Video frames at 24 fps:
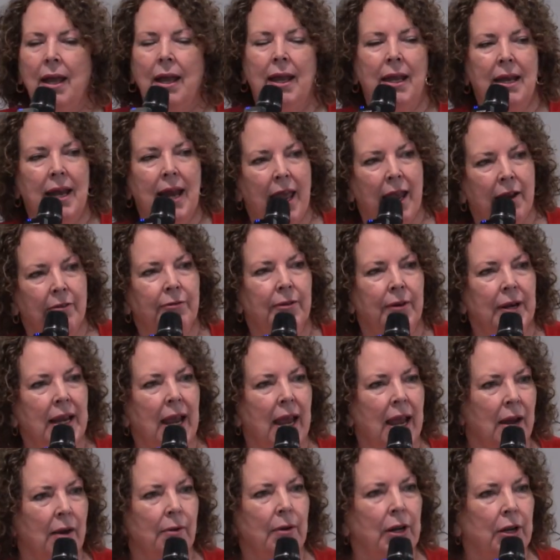in every
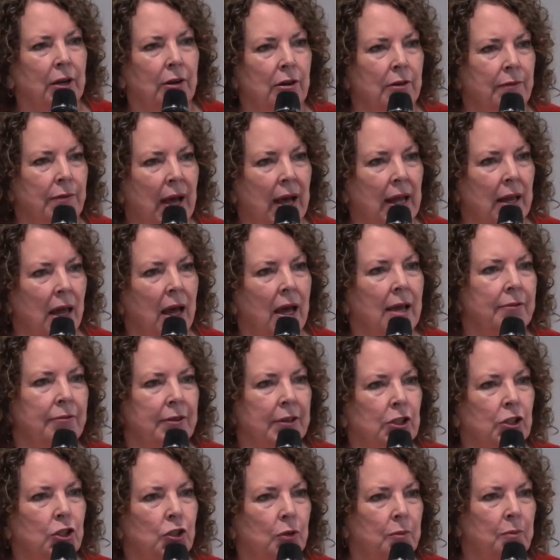area of our life
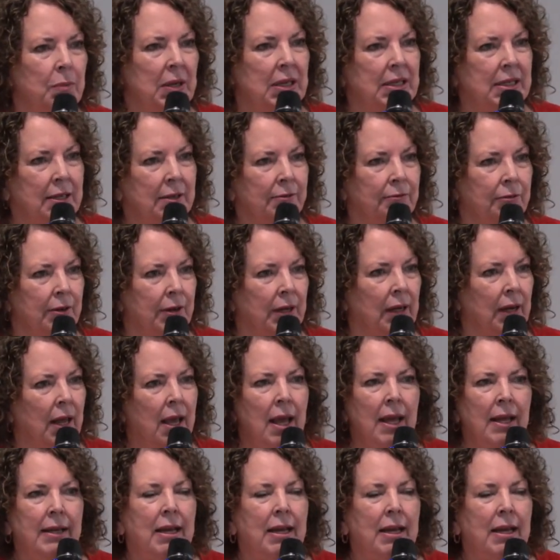it should be different.